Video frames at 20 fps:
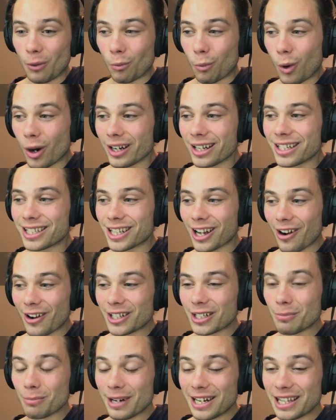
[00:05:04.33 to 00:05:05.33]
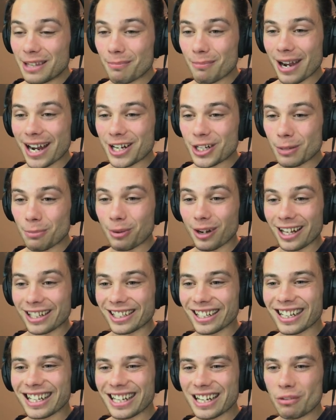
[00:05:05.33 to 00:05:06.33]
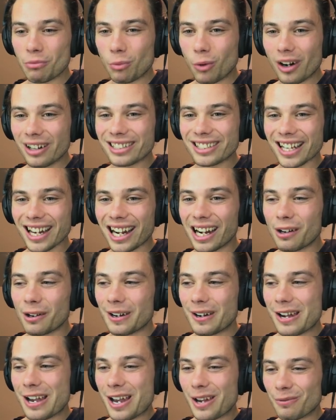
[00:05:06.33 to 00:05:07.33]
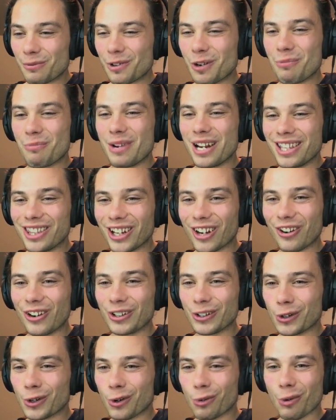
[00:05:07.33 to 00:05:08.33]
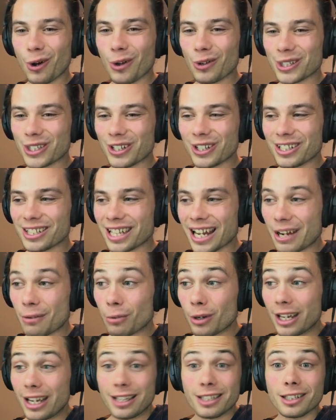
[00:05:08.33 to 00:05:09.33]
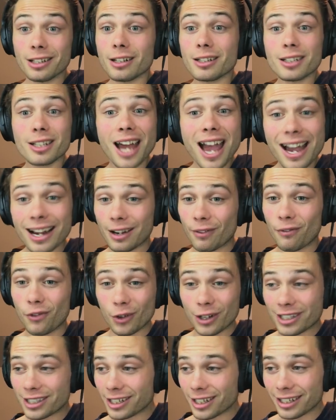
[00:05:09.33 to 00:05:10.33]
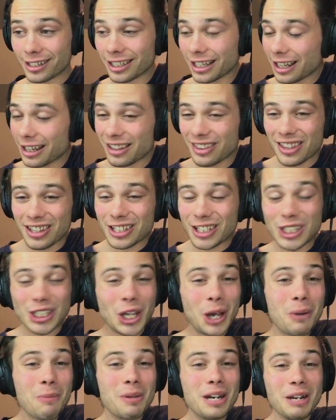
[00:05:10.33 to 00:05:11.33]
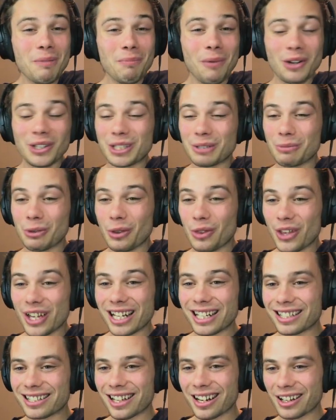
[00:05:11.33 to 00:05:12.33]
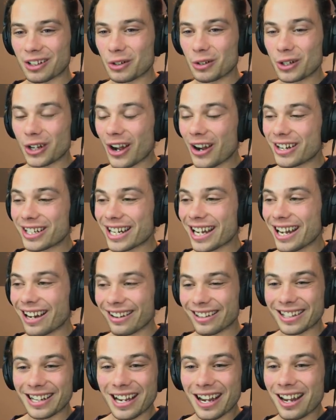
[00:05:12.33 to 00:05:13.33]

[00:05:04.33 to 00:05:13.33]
what is going to be the major player here? What tower will be the critical role, so to say? Is it attack, for instance? There's so many possible things that it could go down.